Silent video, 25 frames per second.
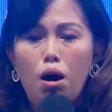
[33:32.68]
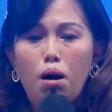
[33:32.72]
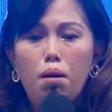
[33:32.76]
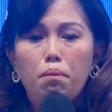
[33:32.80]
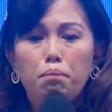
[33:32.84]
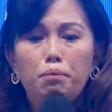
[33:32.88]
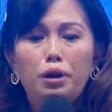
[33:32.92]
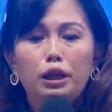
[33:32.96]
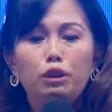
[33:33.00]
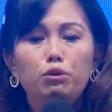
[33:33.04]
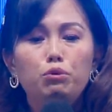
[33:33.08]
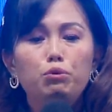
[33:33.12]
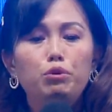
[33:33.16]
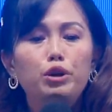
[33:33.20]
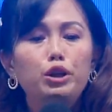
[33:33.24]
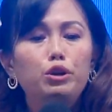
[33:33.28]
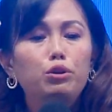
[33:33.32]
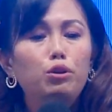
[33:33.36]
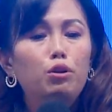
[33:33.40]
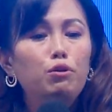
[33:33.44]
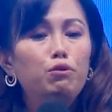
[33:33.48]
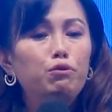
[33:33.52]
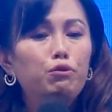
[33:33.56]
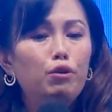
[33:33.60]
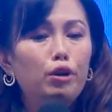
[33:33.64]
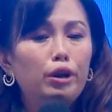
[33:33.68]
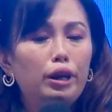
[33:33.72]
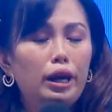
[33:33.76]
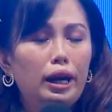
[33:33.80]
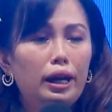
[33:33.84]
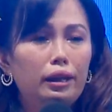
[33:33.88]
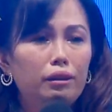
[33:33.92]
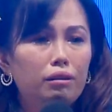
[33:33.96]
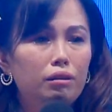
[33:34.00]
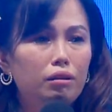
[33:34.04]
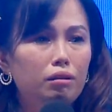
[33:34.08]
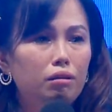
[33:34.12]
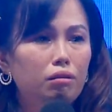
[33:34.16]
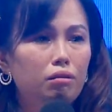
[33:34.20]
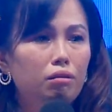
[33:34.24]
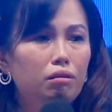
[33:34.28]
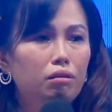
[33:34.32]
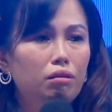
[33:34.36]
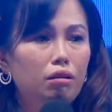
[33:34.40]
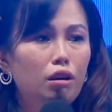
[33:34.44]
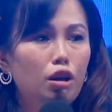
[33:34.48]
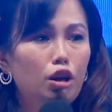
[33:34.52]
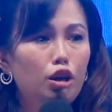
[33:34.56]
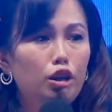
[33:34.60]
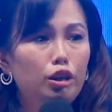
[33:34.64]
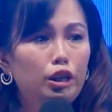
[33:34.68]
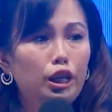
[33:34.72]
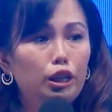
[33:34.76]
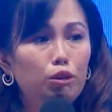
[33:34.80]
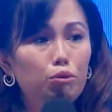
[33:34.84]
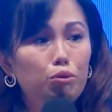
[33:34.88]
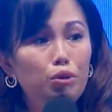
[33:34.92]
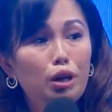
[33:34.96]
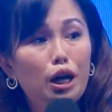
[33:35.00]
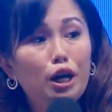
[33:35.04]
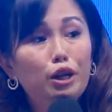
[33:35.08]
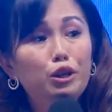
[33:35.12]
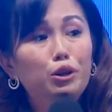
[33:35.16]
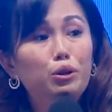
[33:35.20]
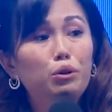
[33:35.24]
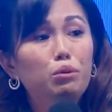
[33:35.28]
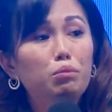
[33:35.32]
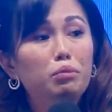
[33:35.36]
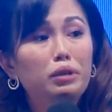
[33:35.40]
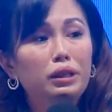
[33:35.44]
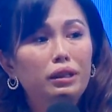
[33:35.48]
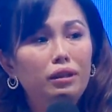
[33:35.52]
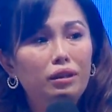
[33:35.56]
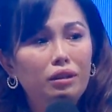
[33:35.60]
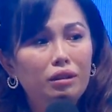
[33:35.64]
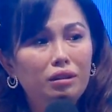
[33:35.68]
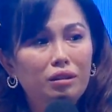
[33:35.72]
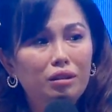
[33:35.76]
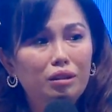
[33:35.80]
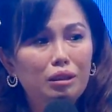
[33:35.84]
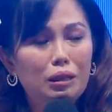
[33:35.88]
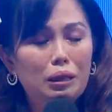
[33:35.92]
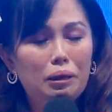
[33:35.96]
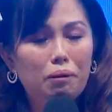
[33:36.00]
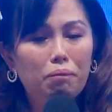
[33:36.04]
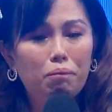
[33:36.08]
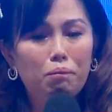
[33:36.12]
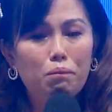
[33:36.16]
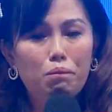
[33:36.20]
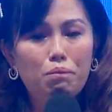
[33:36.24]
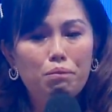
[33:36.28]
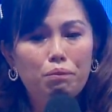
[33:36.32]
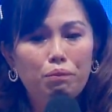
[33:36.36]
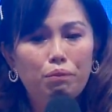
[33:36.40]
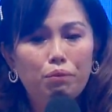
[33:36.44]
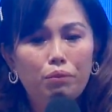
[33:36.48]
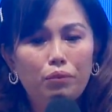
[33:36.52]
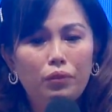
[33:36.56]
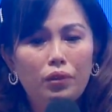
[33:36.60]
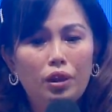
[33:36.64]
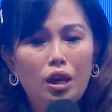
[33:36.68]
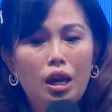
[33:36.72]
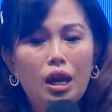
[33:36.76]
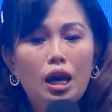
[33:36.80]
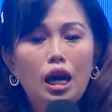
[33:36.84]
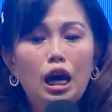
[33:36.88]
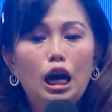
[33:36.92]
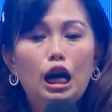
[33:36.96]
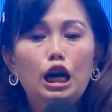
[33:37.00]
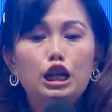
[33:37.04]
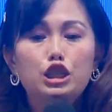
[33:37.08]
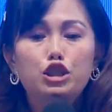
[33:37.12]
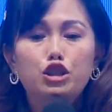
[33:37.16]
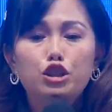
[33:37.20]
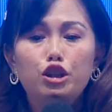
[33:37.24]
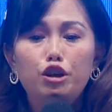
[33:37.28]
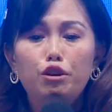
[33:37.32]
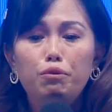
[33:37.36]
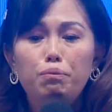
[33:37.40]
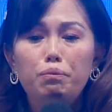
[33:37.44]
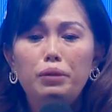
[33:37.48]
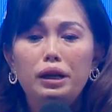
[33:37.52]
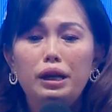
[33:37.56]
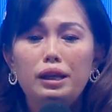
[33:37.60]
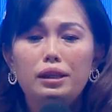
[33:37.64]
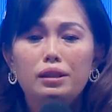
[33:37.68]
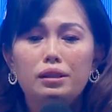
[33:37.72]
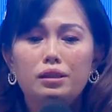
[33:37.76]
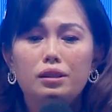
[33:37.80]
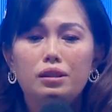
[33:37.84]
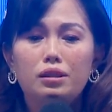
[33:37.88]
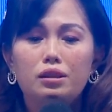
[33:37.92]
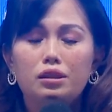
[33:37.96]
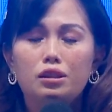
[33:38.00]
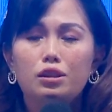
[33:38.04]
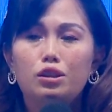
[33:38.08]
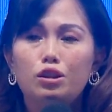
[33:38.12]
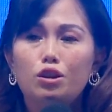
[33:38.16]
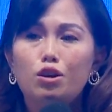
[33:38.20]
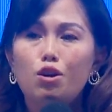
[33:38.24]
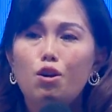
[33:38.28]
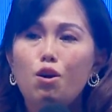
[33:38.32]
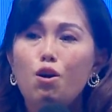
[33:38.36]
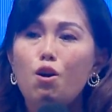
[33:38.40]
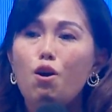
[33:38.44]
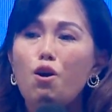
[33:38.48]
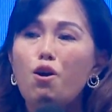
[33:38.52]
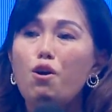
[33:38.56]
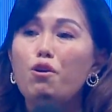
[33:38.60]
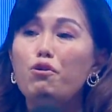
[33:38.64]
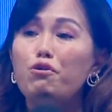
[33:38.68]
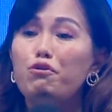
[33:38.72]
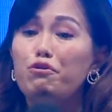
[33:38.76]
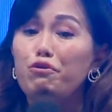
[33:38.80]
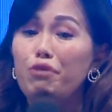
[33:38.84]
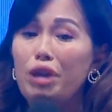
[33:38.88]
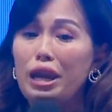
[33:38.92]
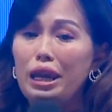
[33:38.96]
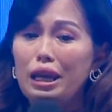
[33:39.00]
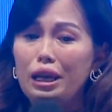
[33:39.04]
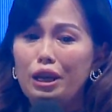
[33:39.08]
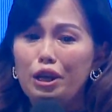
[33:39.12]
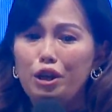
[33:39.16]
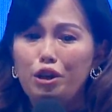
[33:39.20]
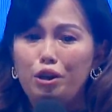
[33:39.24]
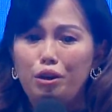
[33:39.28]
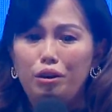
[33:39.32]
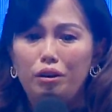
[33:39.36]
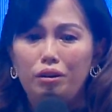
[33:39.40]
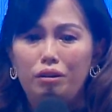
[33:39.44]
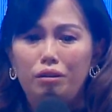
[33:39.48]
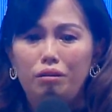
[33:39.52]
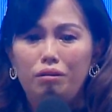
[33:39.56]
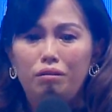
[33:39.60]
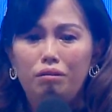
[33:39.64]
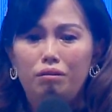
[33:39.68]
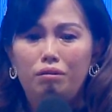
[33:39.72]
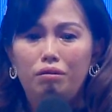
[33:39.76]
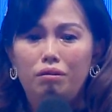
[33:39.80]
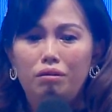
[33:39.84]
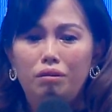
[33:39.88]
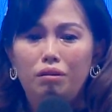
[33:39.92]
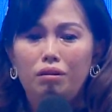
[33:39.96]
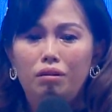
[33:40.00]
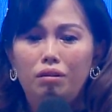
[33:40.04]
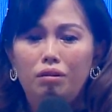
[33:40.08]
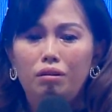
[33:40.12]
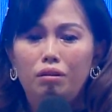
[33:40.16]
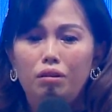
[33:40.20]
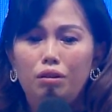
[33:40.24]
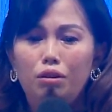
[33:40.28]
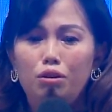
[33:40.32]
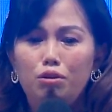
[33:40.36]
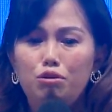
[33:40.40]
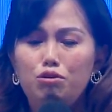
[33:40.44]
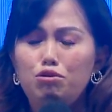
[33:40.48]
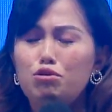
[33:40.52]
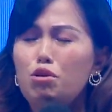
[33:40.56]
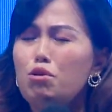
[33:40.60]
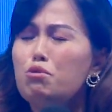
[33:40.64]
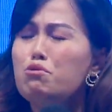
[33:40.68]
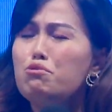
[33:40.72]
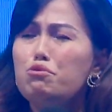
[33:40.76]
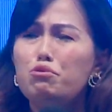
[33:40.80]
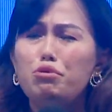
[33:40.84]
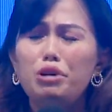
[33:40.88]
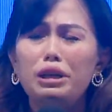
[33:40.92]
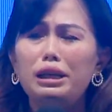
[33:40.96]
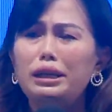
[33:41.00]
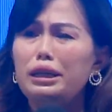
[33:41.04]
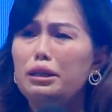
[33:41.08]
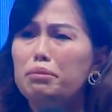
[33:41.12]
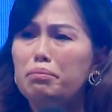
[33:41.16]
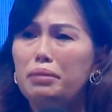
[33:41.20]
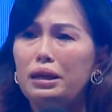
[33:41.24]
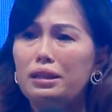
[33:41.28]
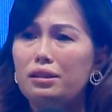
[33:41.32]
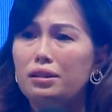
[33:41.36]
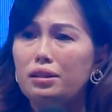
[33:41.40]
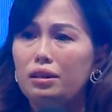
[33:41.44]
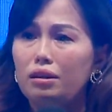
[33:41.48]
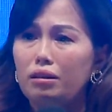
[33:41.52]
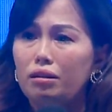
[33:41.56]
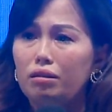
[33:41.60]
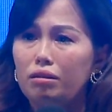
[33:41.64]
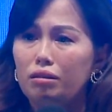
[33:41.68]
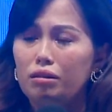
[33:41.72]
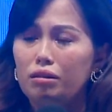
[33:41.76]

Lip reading: But we don't forget that we are human. Achievements or failure don't really matter.